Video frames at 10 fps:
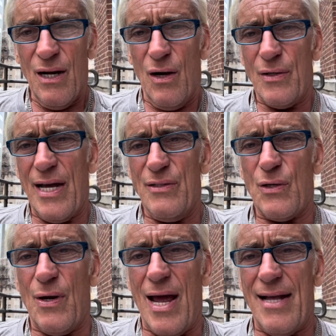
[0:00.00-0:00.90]
Okay,
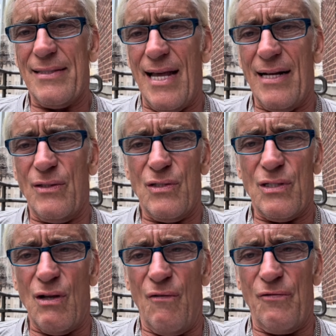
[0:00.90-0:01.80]
so that thing could
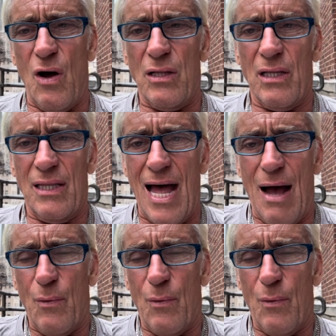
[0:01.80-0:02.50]
still fall a lot.